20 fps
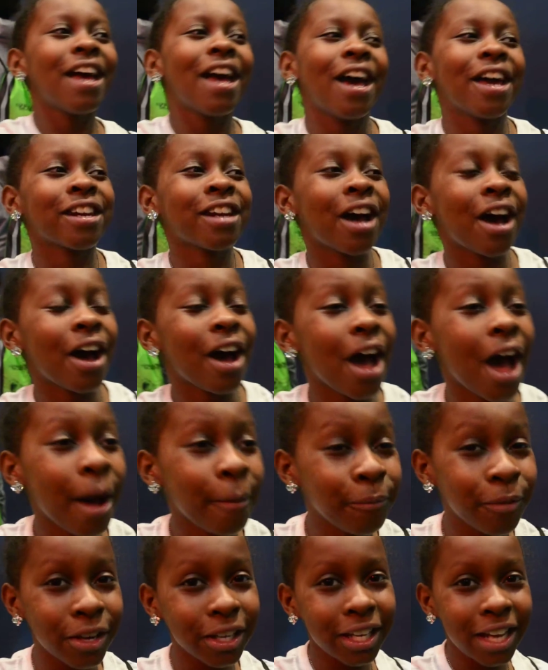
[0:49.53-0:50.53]
And
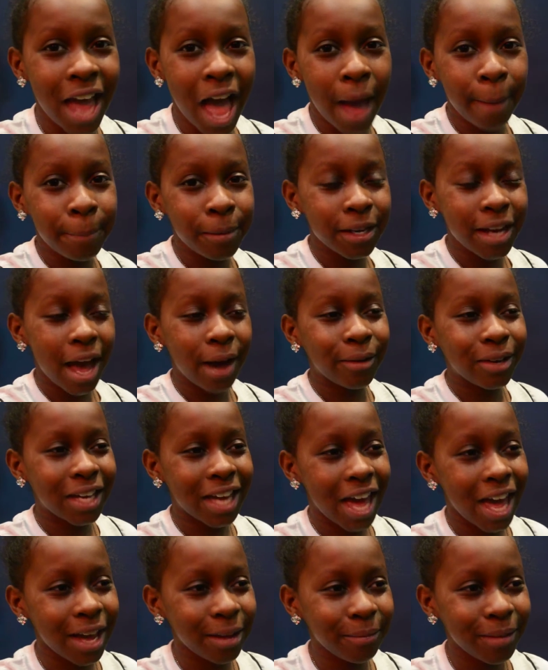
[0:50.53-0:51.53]
I'm really happy that we
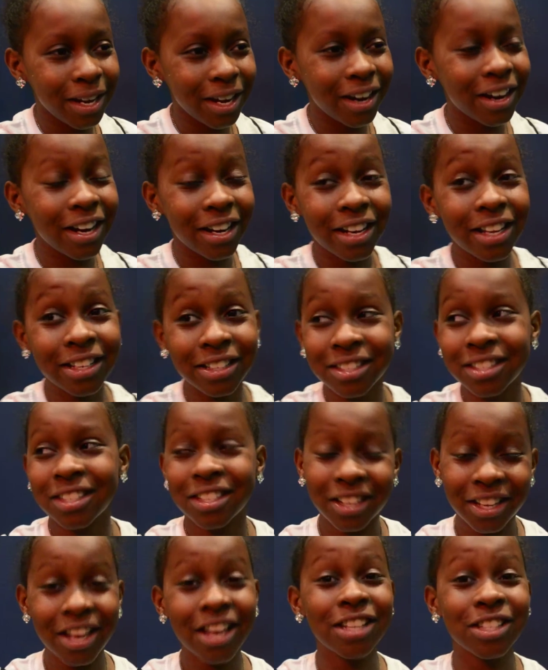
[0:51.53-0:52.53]
came here, and
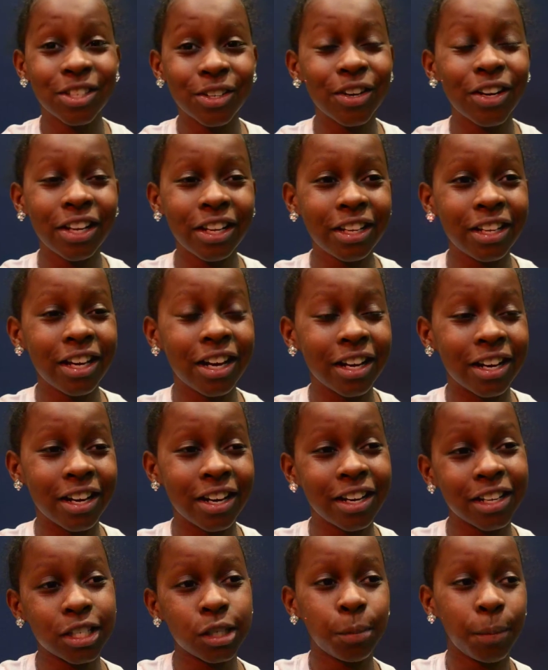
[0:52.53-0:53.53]
it's really a
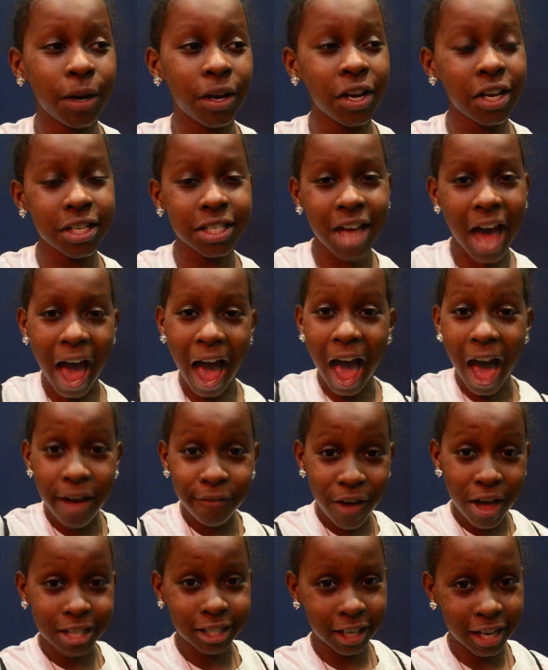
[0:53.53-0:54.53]
good experience to
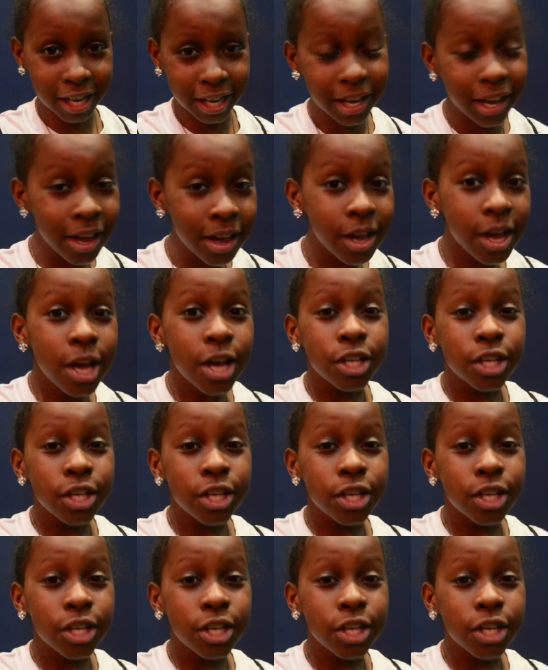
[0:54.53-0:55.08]
have as a kid.